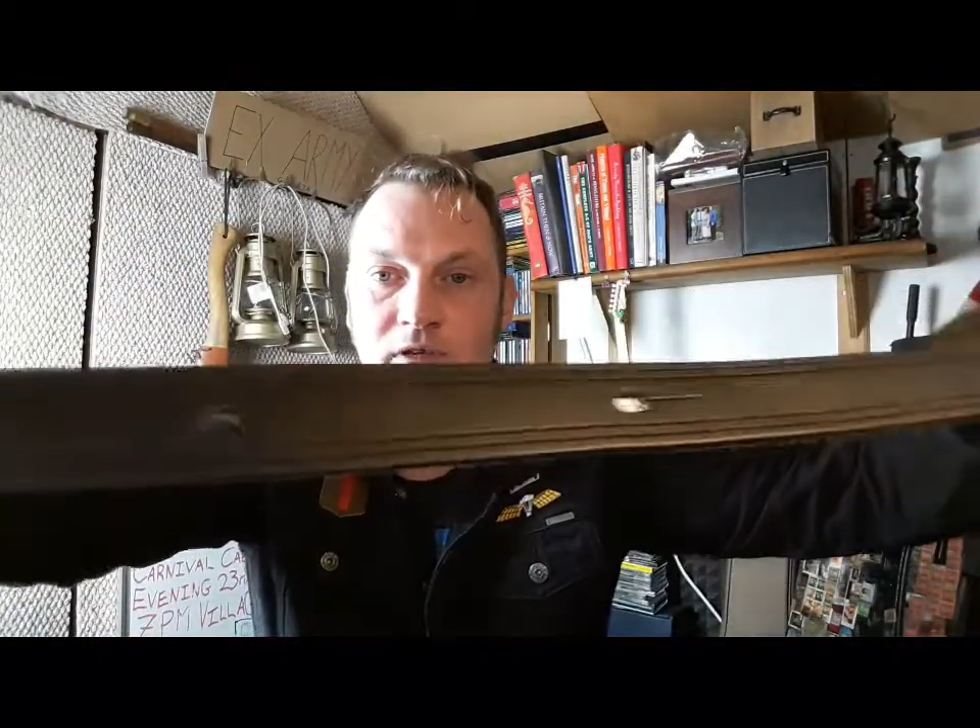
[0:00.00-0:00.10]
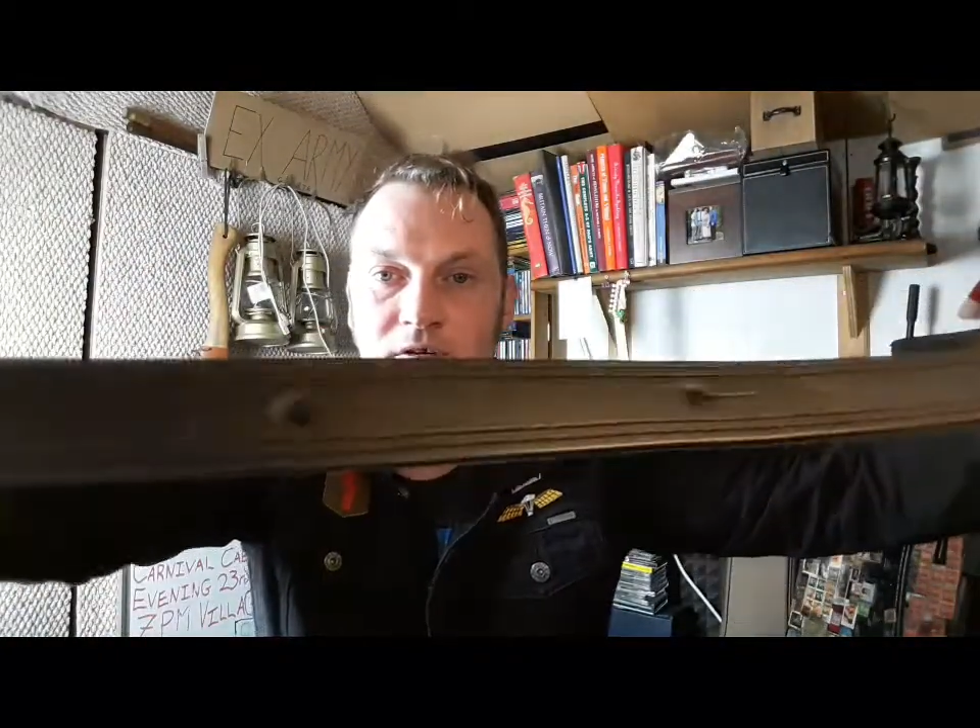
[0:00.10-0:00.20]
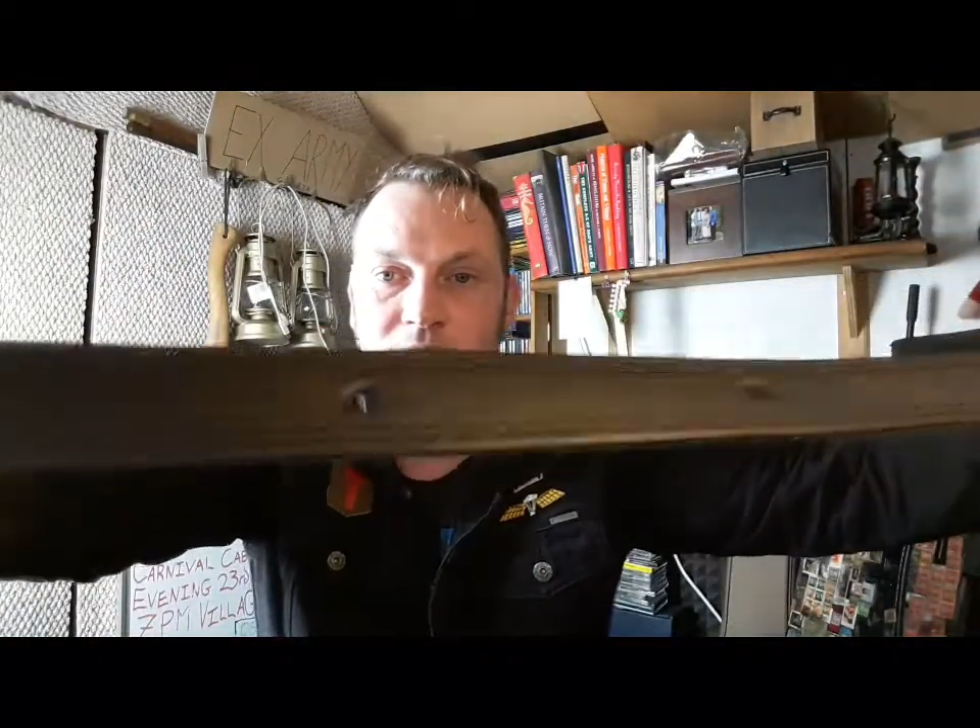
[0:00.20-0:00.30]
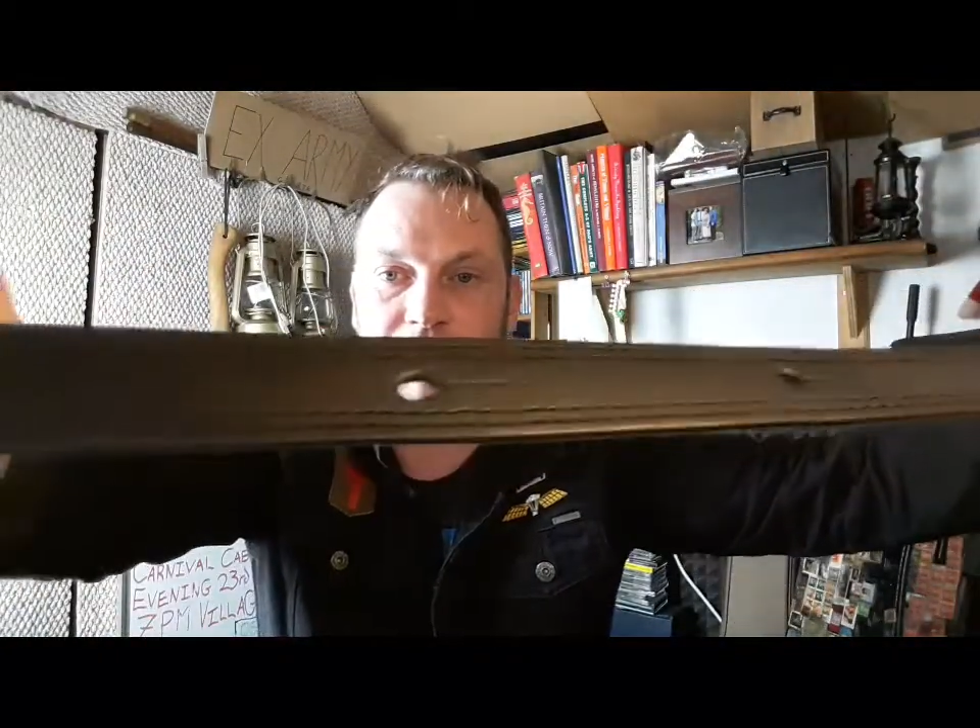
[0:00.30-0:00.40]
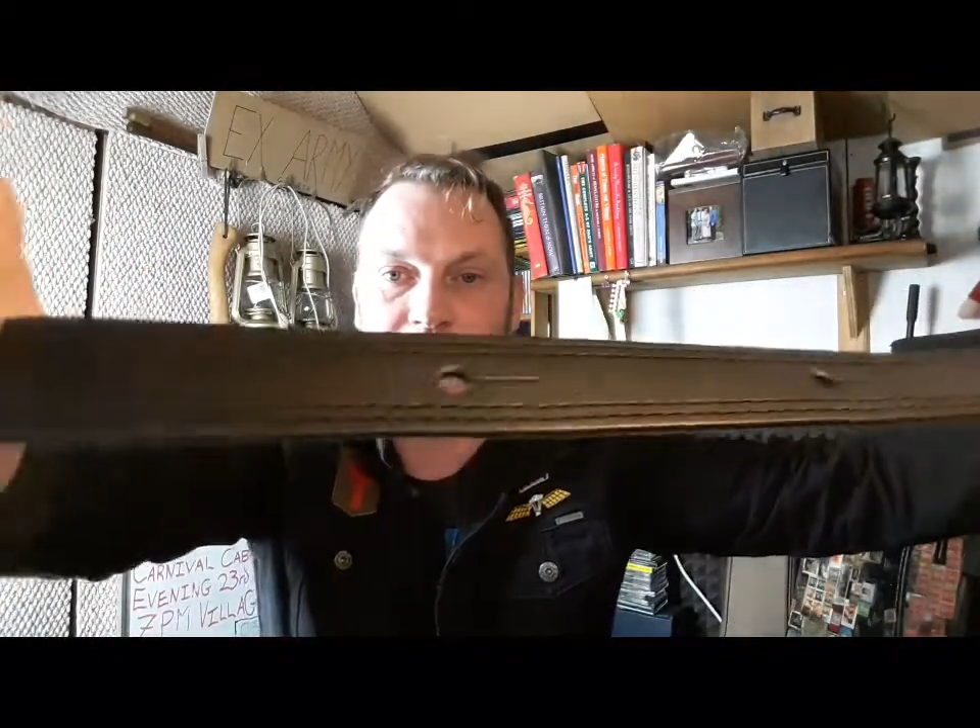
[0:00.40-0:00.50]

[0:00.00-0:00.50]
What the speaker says: There we